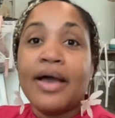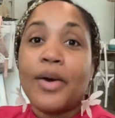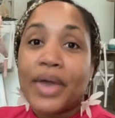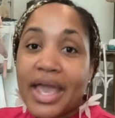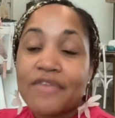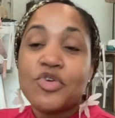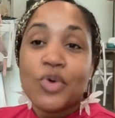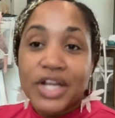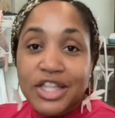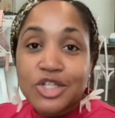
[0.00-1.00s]
Okay, if you
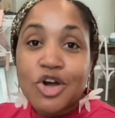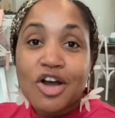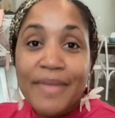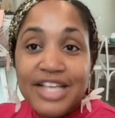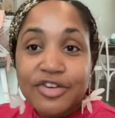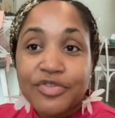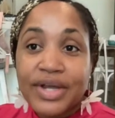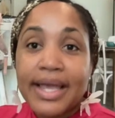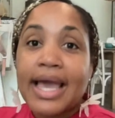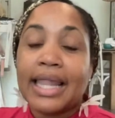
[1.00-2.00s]
want to get the chocolate mask for
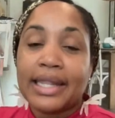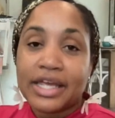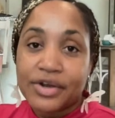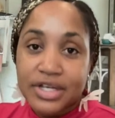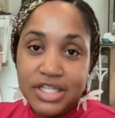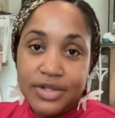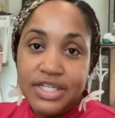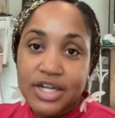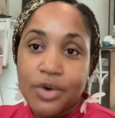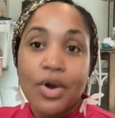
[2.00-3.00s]
free, let your
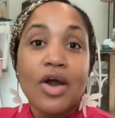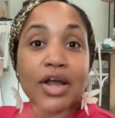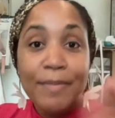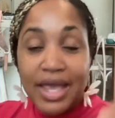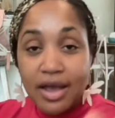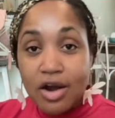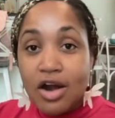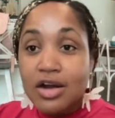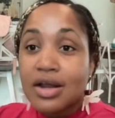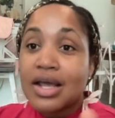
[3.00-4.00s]
consultant know, or make
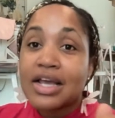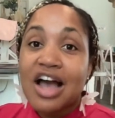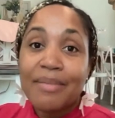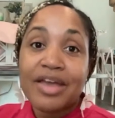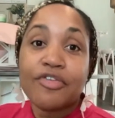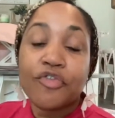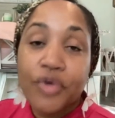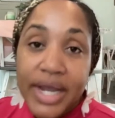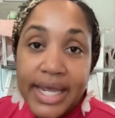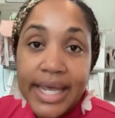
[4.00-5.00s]
our comment
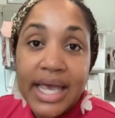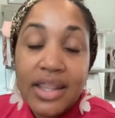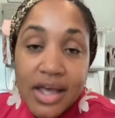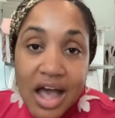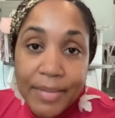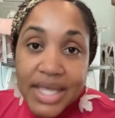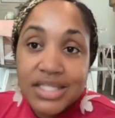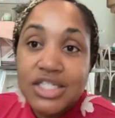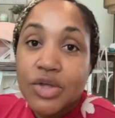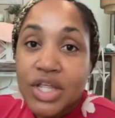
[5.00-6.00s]
free in the
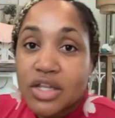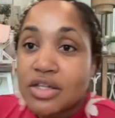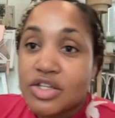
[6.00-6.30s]
comments so that